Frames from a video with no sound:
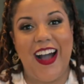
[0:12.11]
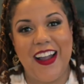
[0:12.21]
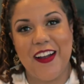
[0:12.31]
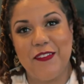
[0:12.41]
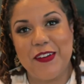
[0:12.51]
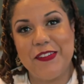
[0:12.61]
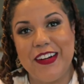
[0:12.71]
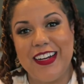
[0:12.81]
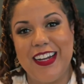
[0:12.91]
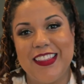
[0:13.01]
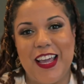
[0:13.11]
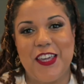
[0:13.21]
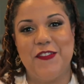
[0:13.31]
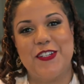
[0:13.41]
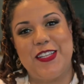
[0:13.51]
Hi everyone,
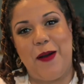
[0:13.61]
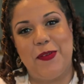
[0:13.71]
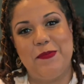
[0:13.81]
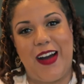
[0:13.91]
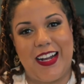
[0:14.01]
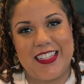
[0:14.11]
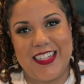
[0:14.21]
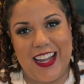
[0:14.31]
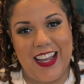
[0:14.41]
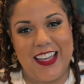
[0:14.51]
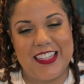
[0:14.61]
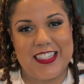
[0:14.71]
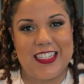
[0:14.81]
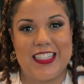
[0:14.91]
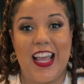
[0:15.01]
thank you for stopping by today. This
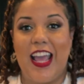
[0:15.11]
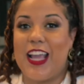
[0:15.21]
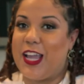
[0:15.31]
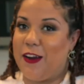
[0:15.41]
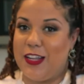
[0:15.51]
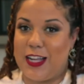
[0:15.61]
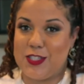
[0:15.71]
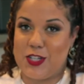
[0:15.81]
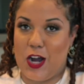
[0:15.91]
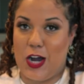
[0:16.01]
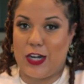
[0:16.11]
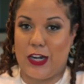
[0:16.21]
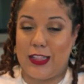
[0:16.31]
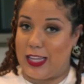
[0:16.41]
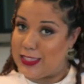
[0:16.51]
is Caroline's
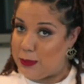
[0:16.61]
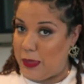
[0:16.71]
daughter, that's